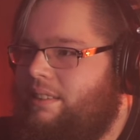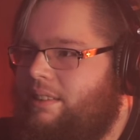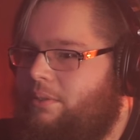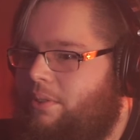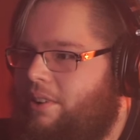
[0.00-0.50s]

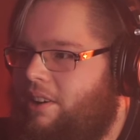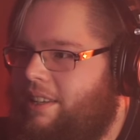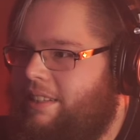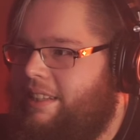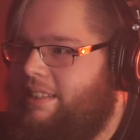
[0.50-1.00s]
Have we already
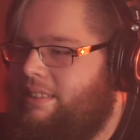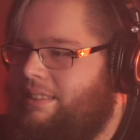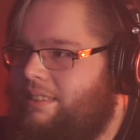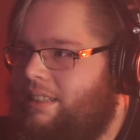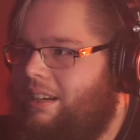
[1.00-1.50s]
done that?
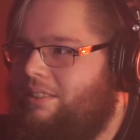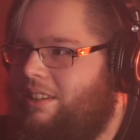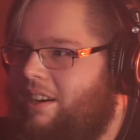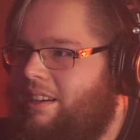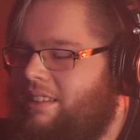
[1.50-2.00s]
Yeah. Oh,
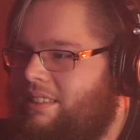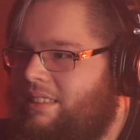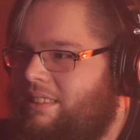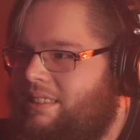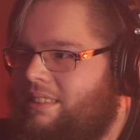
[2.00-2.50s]
sorry. Did we,
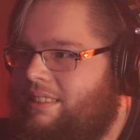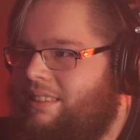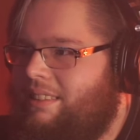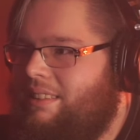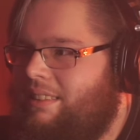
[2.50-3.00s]
did we record
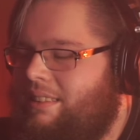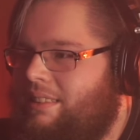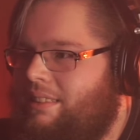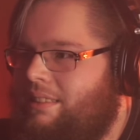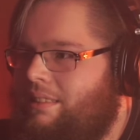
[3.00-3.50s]
it with the
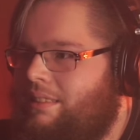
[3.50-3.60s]
thermometer